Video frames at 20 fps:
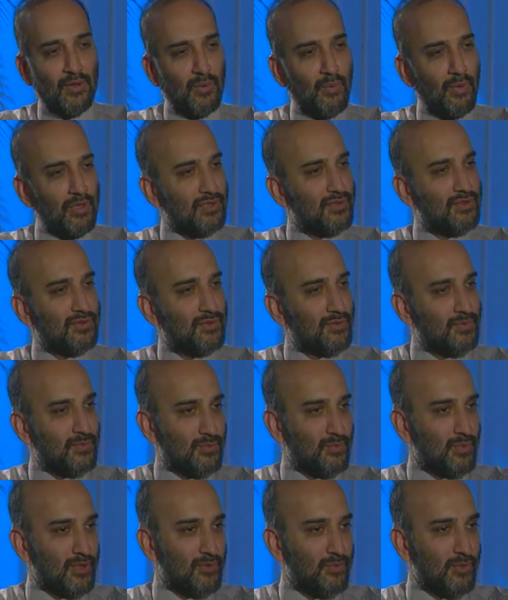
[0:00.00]
What,
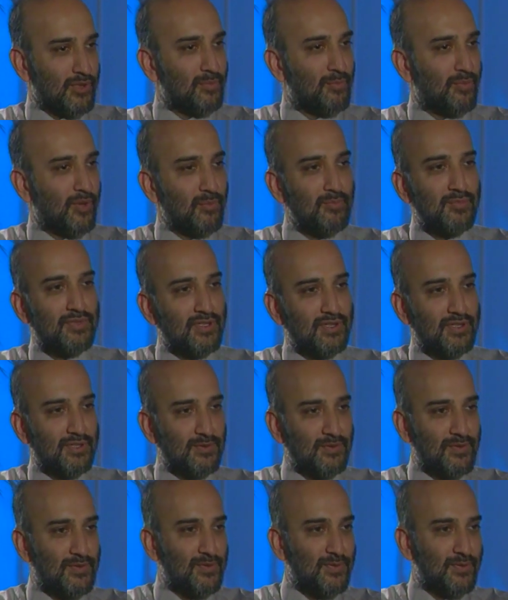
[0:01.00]
what, what prompted
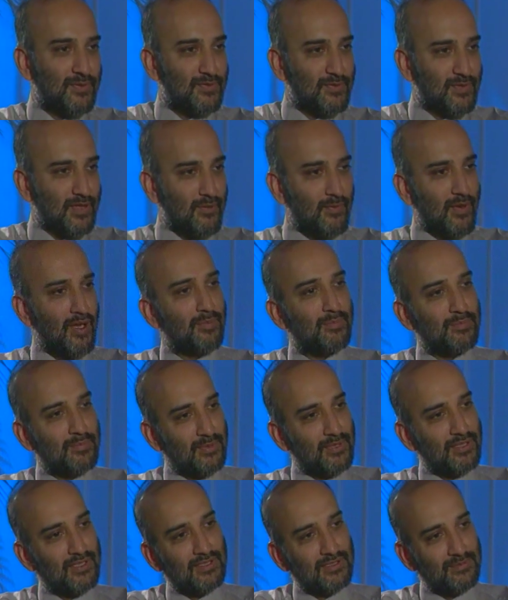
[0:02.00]
you to sort of give up
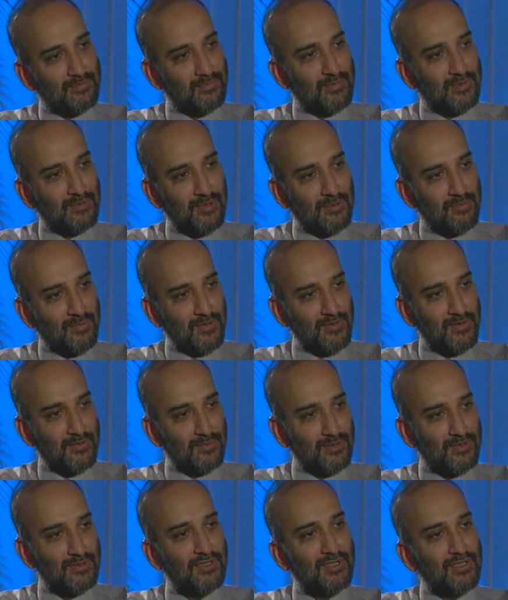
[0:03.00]
uh, a
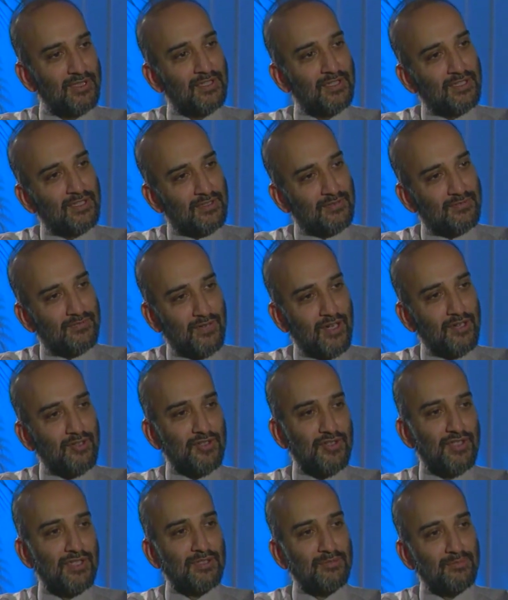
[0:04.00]
possible
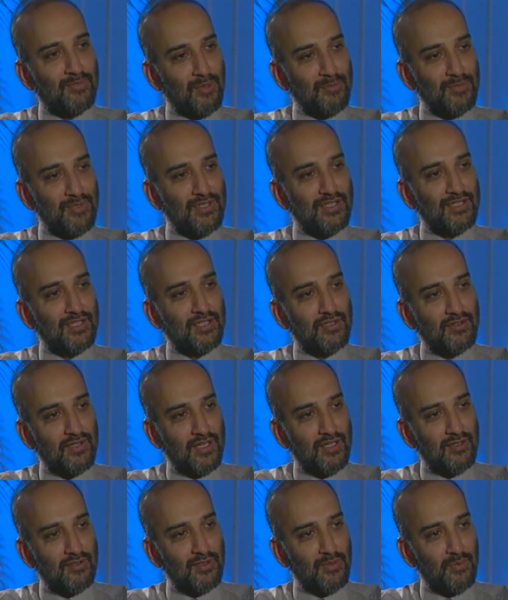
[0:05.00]
flourishing, promising
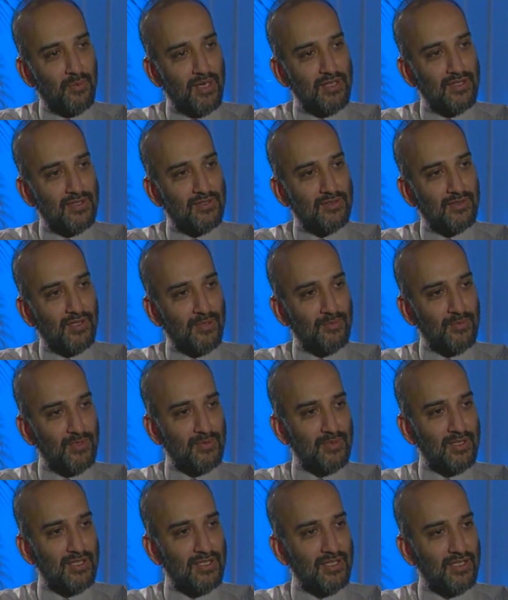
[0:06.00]
career in the West to come
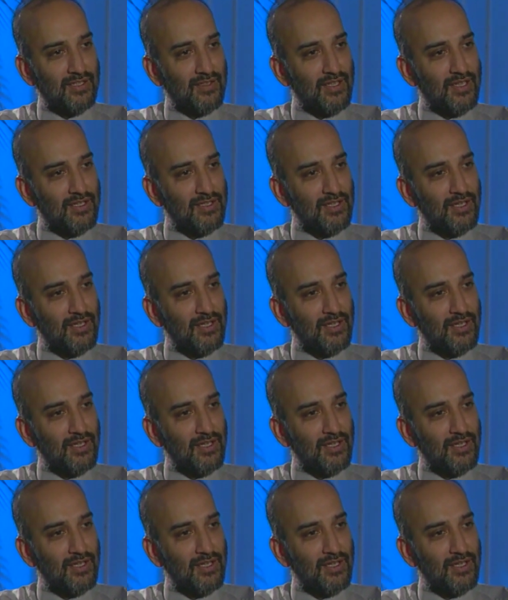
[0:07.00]
to India at that